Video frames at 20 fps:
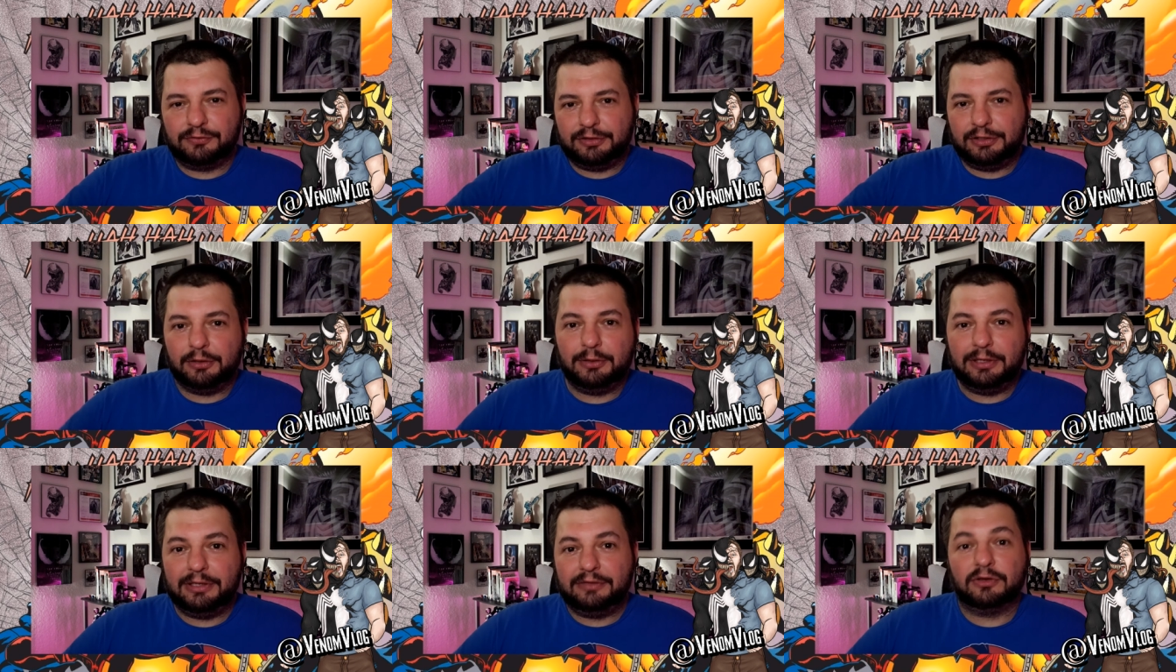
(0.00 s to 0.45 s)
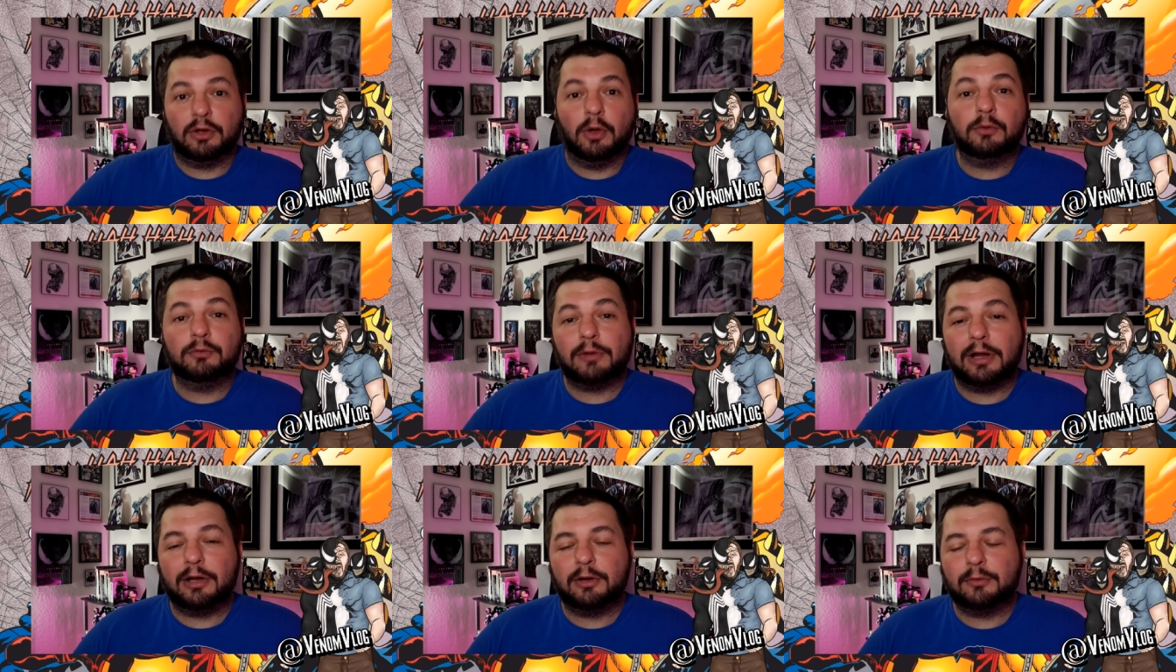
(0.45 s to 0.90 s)
you know, his
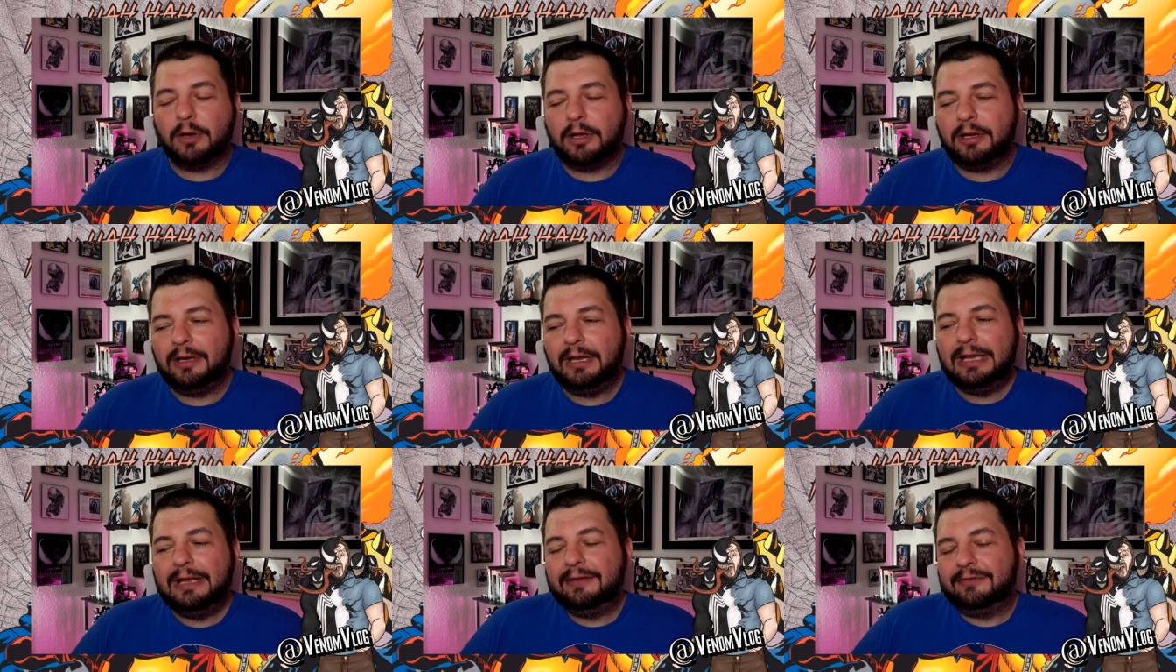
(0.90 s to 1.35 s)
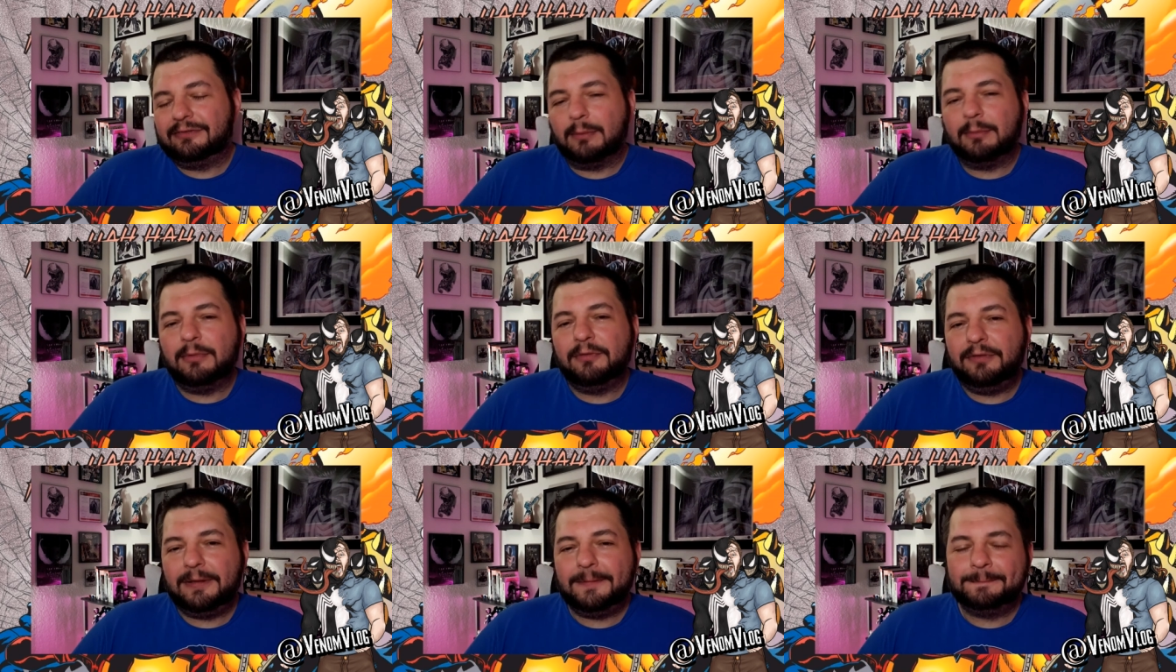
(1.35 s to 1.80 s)
Ghost Rider run.
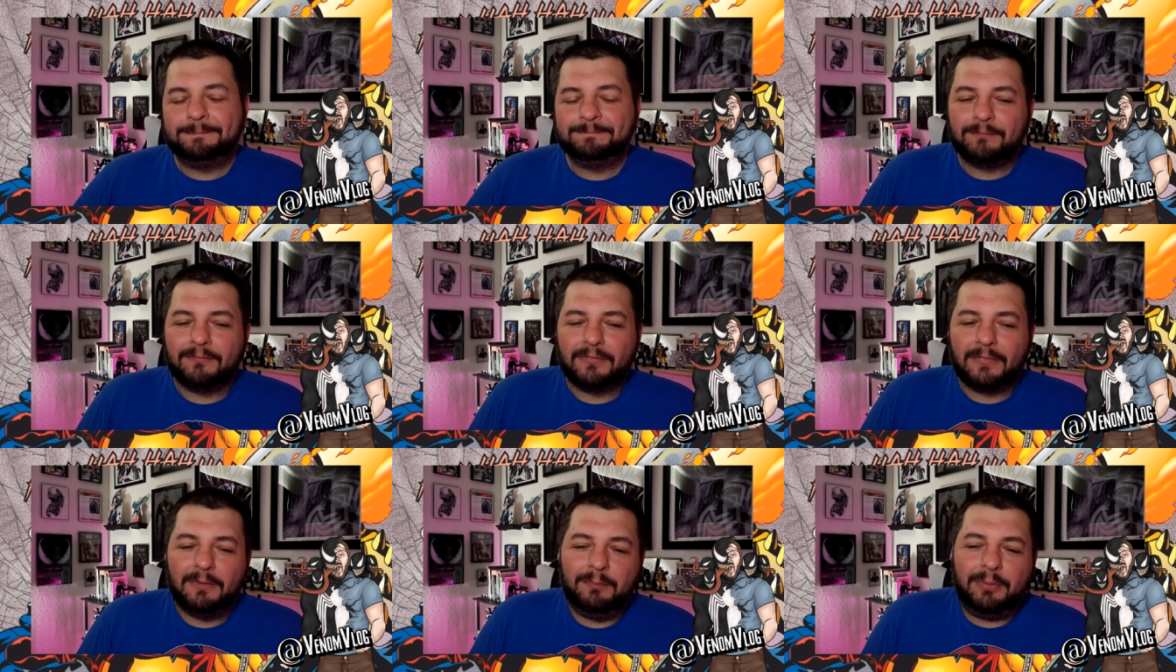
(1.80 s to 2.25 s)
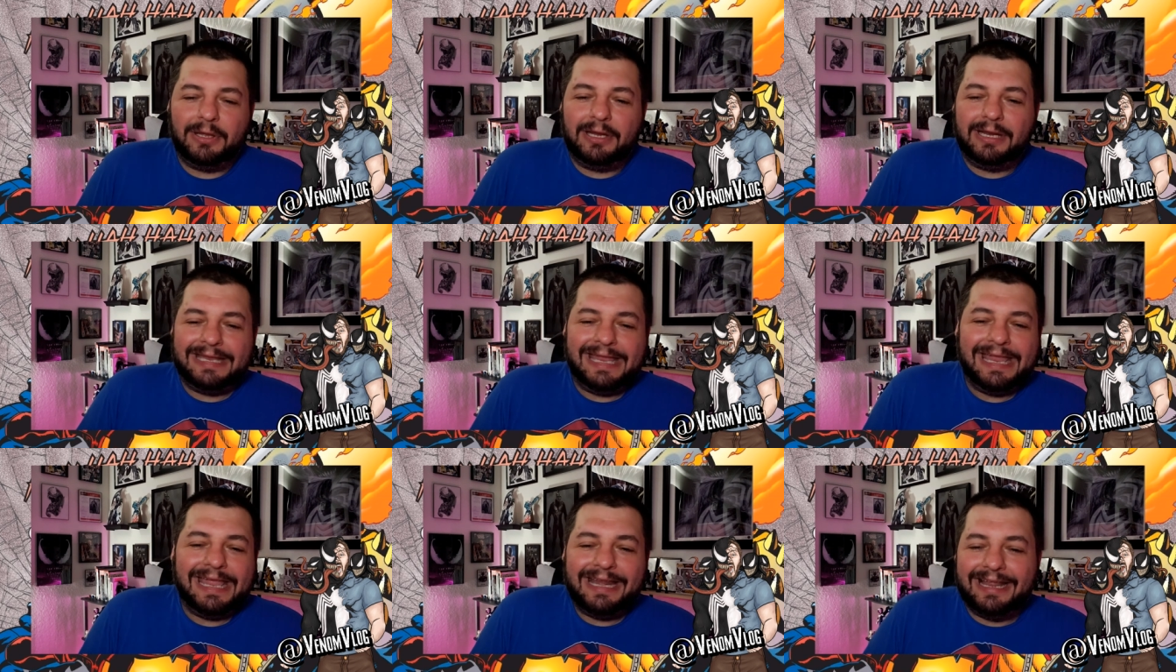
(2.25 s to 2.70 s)
Some of it, but
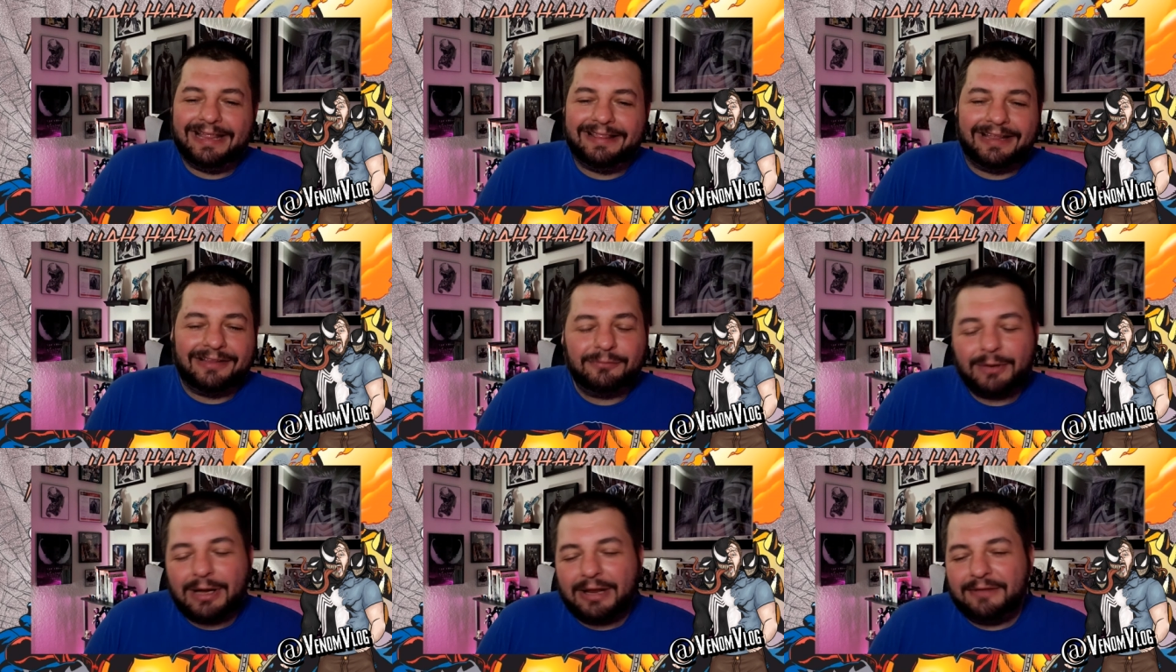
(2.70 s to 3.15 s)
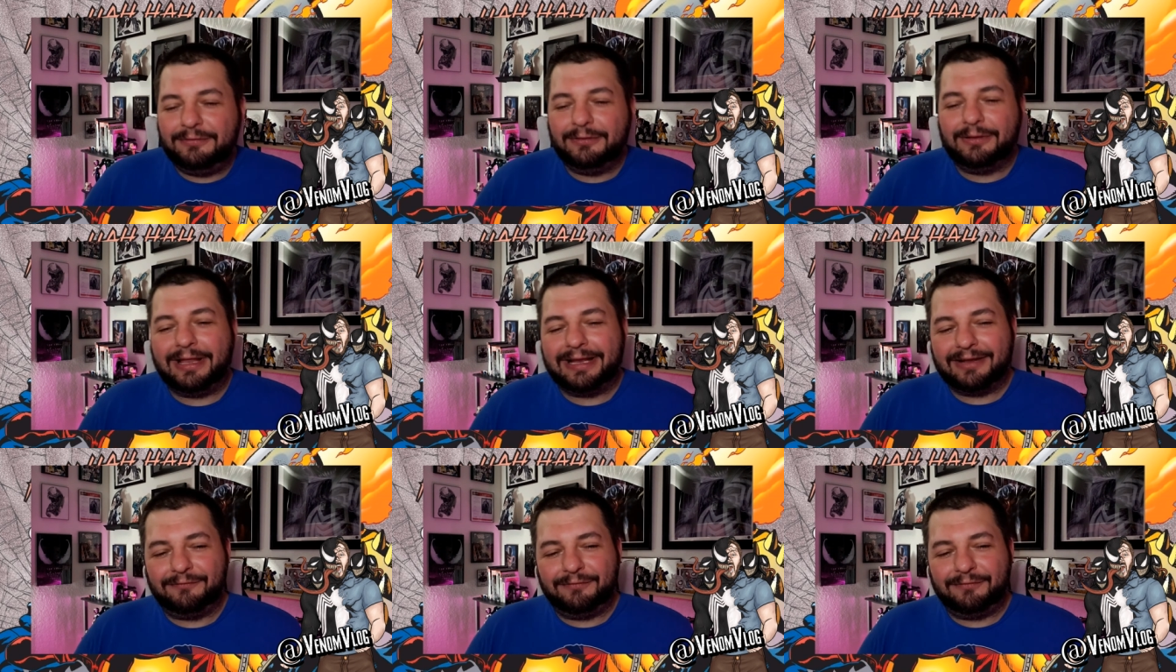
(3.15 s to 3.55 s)
again, that's what I feel like.